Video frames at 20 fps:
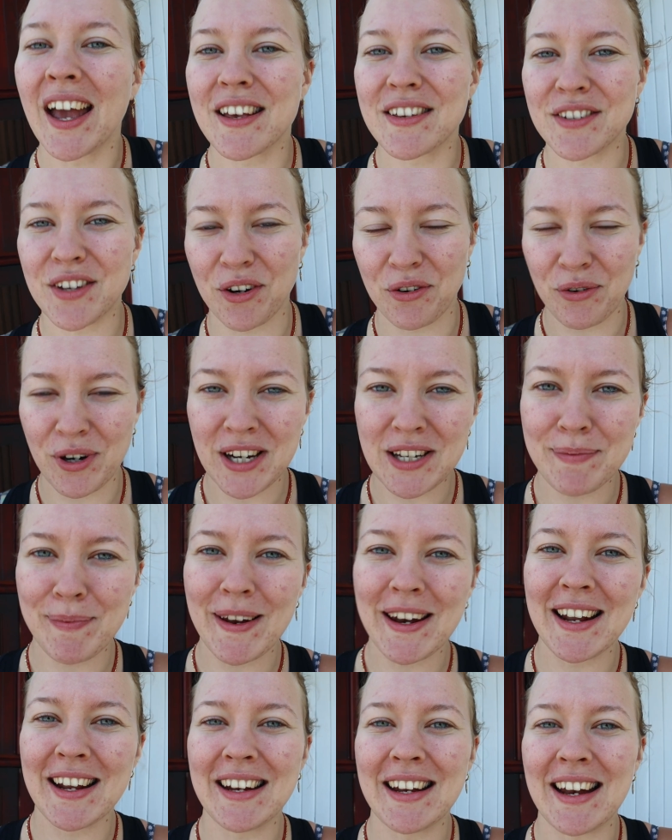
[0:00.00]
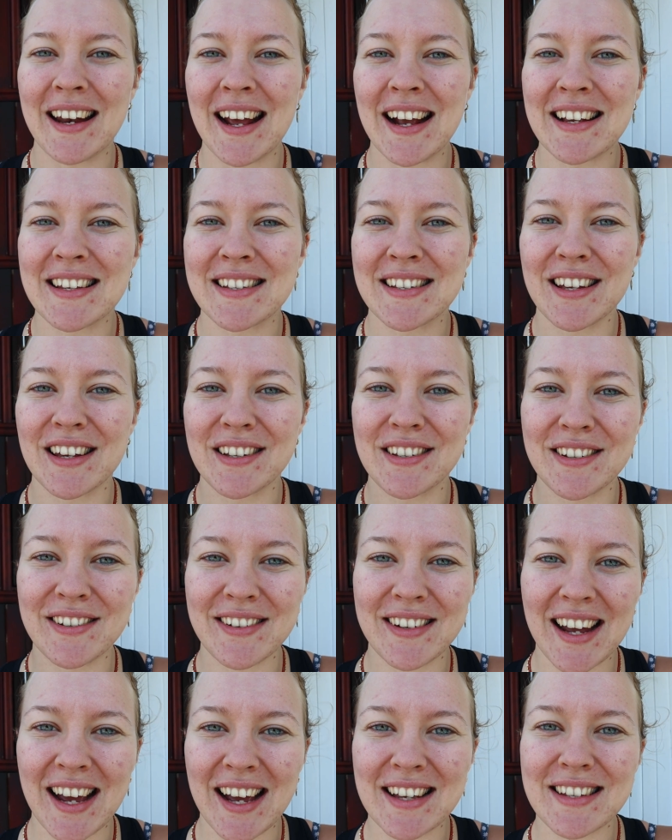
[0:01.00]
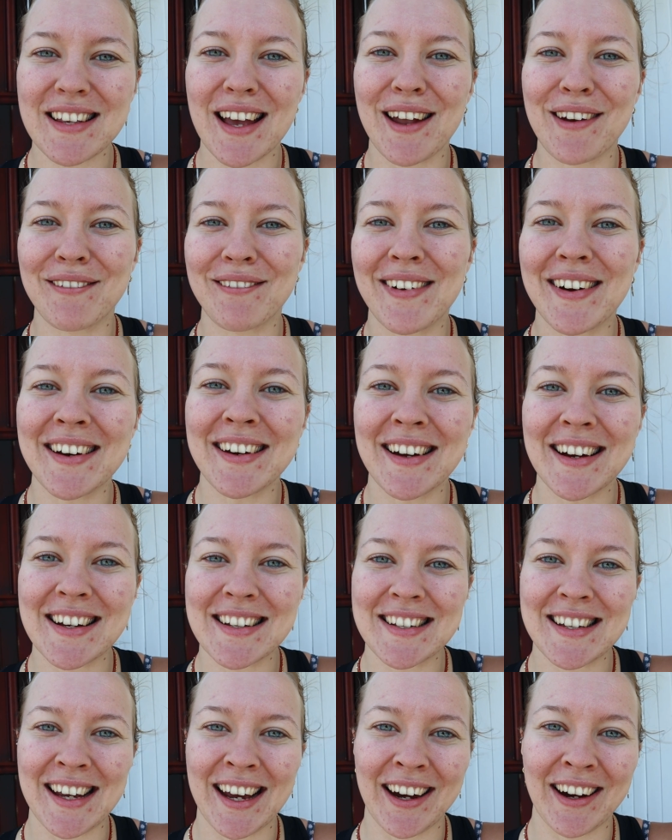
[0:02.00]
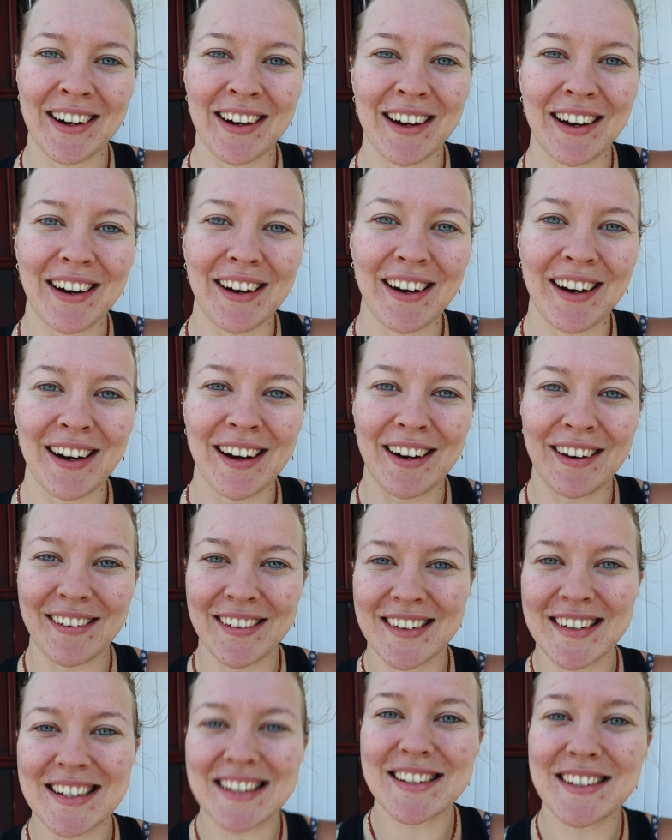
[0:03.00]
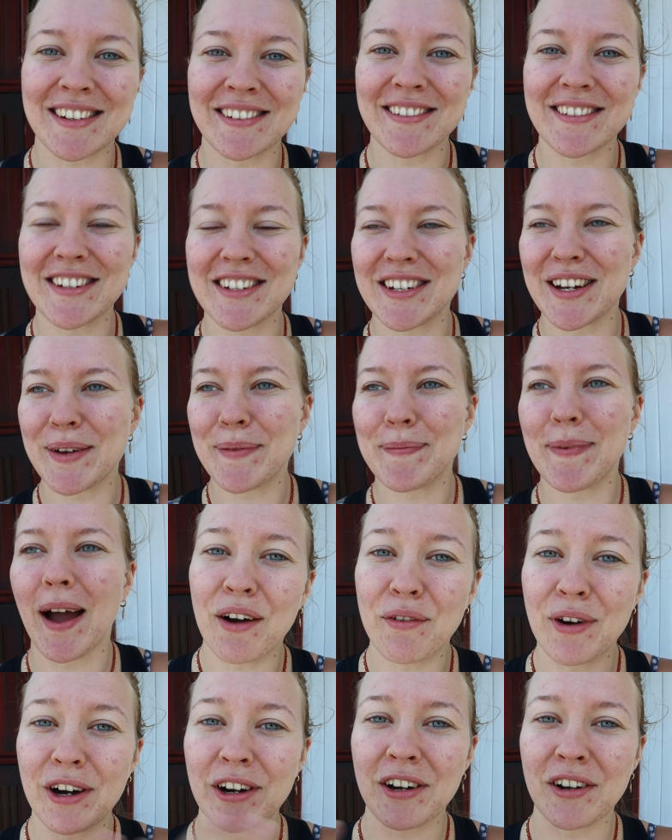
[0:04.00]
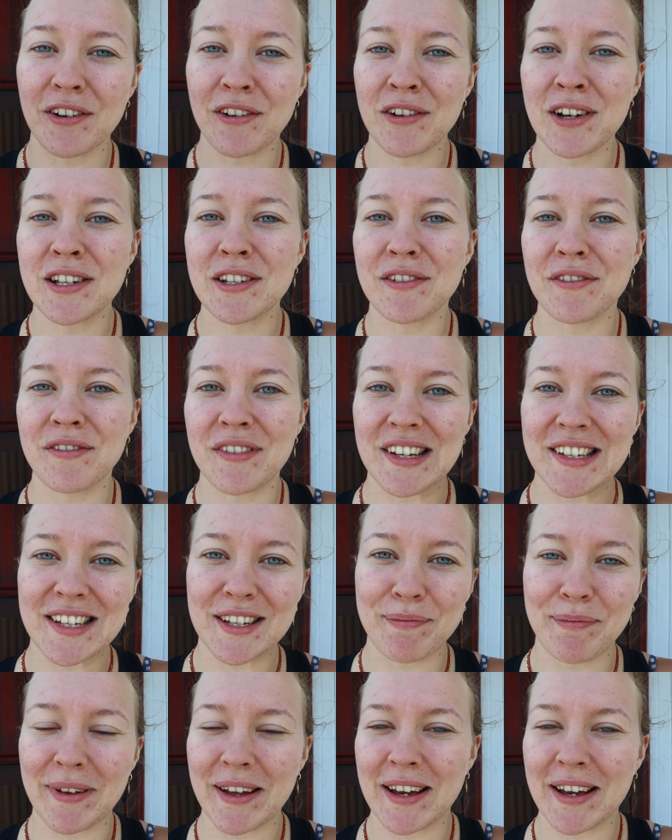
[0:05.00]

So we're spending the next 2 days and 1 night here on this cruise ship, and we're going to visit